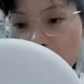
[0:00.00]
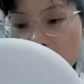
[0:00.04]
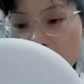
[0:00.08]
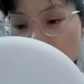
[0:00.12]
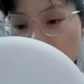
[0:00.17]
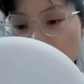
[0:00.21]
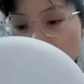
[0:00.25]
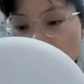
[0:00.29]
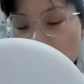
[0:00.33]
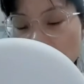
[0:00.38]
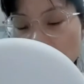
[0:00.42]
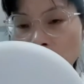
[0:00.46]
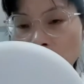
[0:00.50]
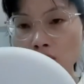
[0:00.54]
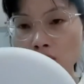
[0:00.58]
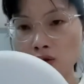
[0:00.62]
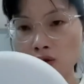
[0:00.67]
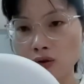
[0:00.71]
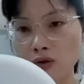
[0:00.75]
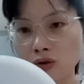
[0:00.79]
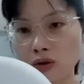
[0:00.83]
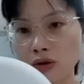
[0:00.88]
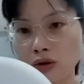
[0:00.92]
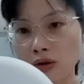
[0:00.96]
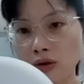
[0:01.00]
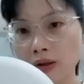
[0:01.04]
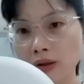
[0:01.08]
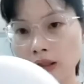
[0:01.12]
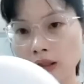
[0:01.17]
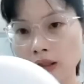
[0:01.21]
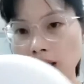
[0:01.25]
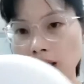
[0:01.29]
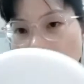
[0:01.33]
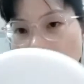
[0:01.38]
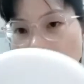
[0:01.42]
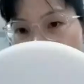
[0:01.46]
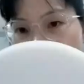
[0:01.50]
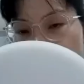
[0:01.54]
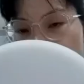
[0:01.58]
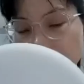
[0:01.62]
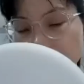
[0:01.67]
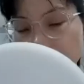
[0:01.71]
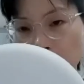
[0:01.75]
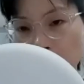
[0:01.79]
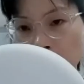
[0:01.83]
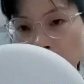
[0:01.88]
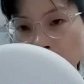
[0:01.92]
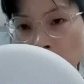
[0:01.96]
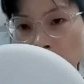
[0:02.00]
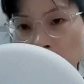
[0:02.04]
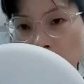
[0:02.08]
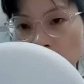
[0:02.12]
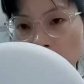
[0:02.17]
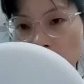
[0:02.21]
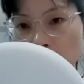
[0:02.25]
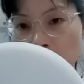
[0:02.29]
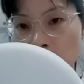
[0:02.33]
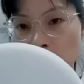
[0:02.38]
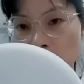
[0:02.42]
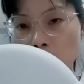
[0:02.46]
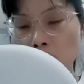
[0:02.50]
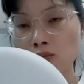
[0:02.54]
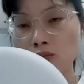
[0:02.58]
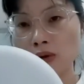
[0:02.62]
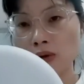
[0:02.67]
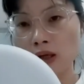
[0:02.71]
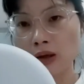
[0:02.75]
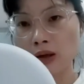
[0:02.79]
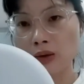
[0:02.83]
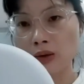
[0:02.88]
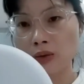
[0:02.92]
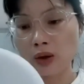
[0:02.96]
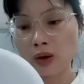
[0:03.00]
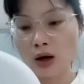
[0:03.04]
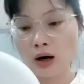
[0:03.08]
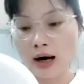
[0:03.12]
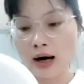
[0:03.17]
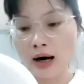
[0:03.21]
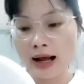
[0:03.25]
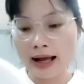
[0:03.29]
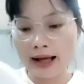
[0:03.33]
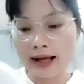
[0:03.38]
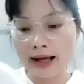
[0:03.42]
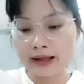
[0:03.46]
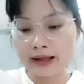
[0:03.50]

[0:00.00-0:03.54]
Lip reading: so it can lumen will higher than